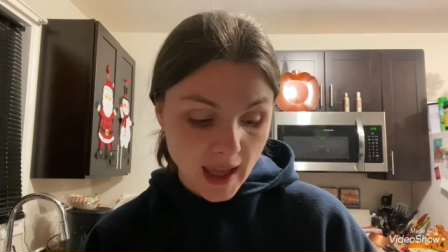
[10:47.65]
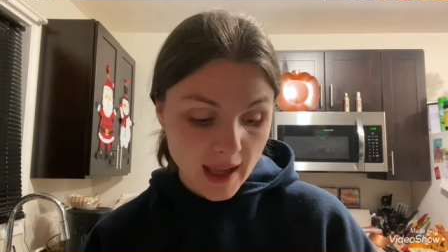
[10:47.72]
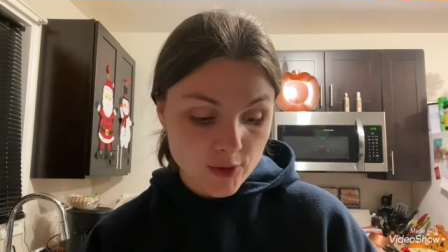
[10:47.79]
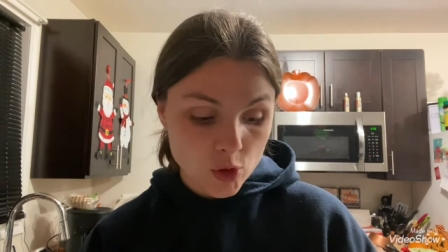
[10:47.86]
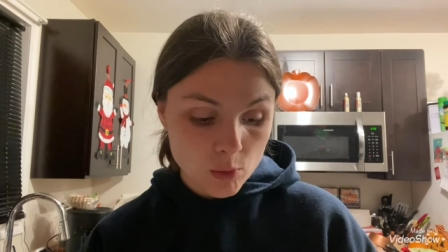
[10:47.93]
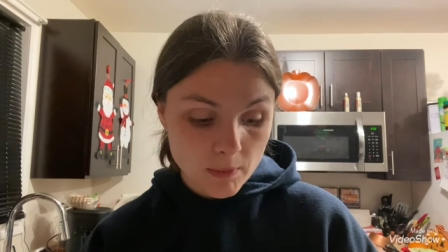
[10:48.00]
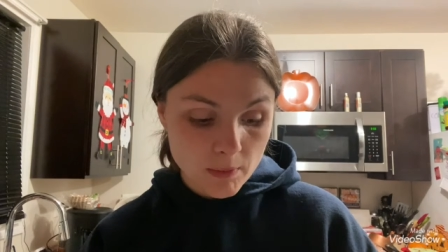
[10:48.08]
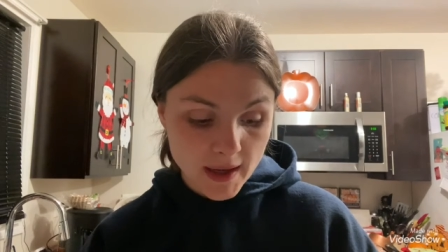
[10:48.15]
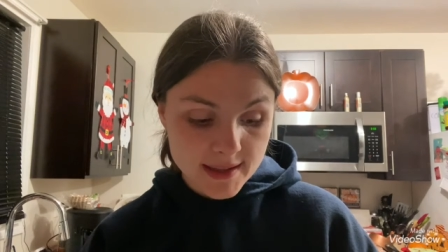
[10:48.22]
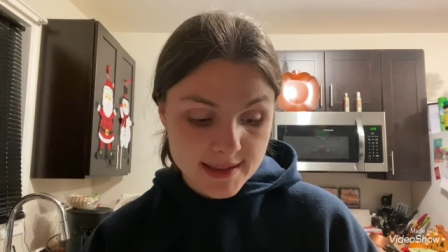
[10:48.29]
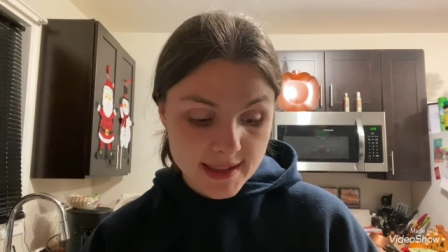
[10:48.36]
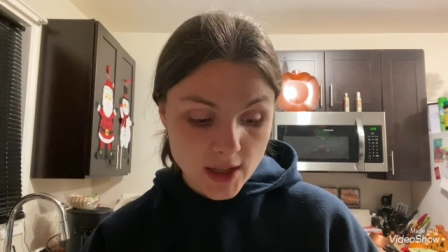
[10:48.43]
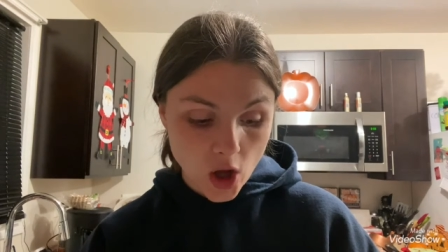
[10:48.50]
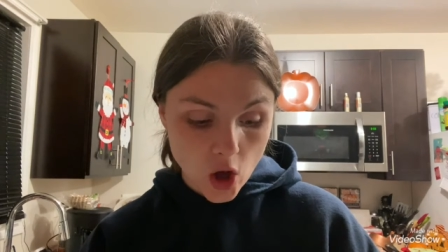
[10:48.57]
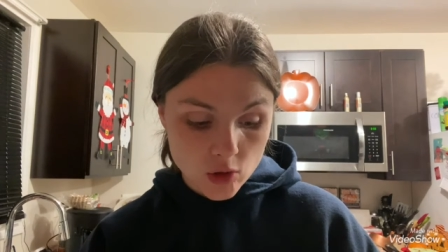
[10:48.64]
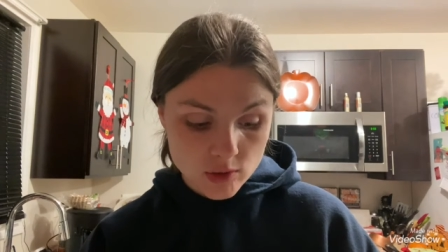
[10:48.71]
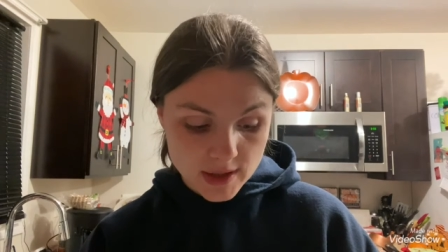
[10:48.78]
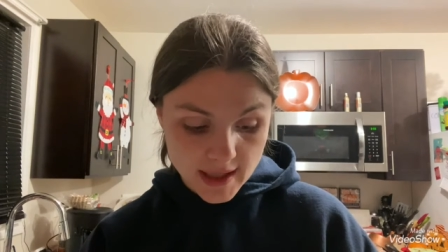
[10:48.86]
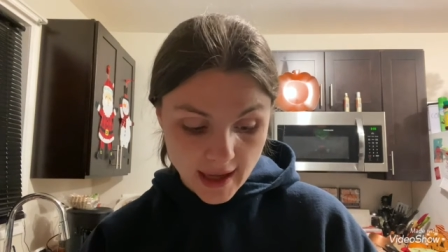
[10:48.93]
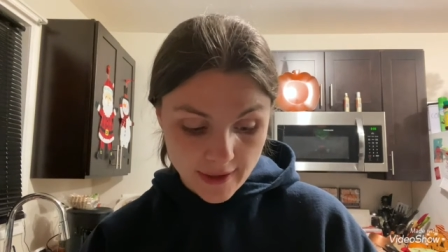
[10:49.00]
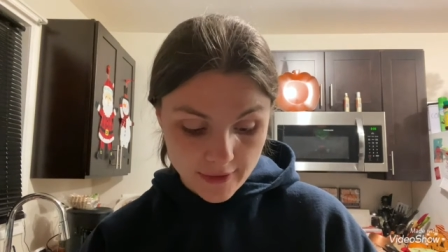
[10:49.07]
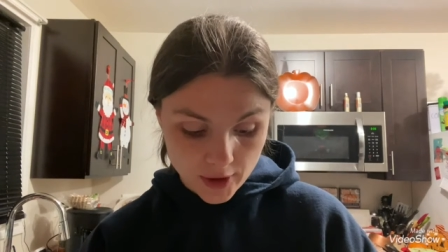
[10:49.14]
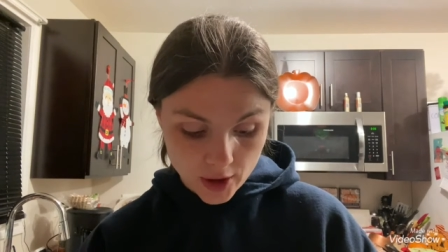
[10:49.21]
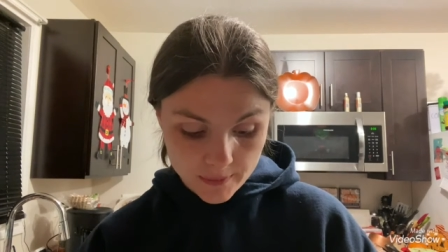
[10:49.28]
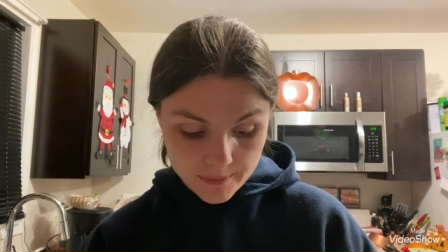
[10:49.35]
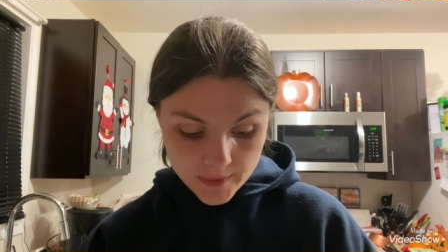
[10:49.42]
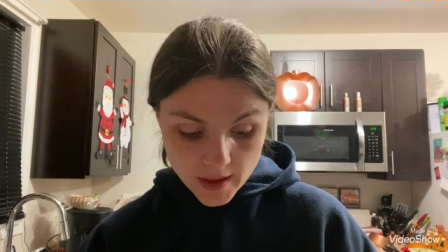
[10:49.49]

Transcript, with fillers: And you mix it all together